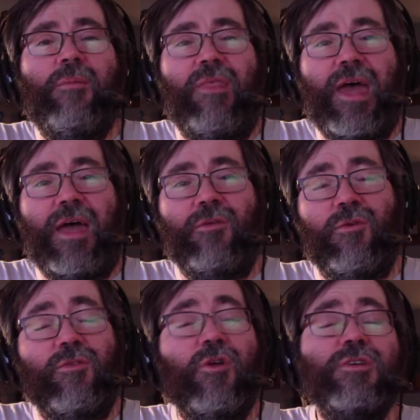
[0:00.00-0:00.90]
that
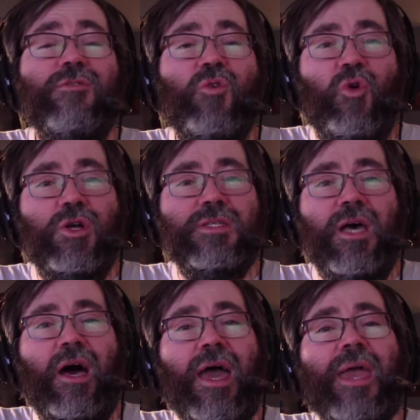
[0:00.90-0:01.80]
there is, of course,
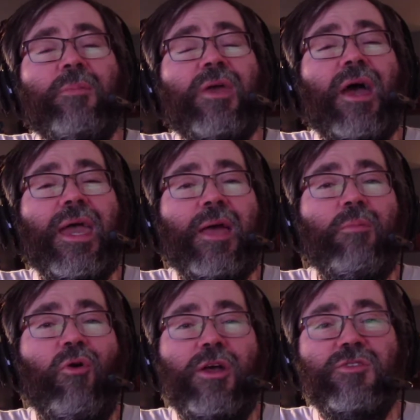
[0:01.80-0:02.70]
API
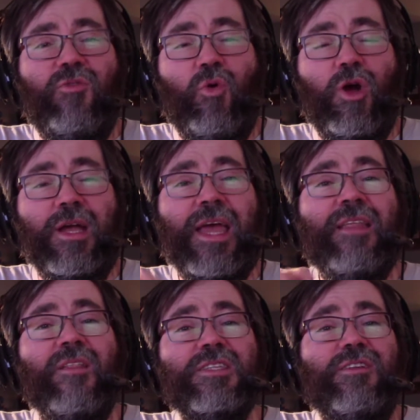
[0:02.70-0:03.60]
endpoints for
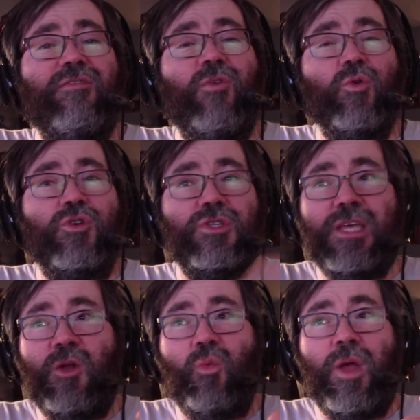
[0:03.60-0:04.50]
getting the list of folders
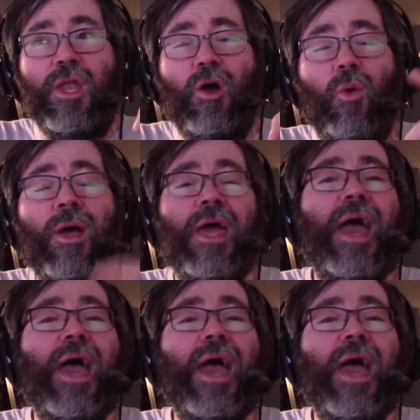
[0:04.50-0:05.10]
in a window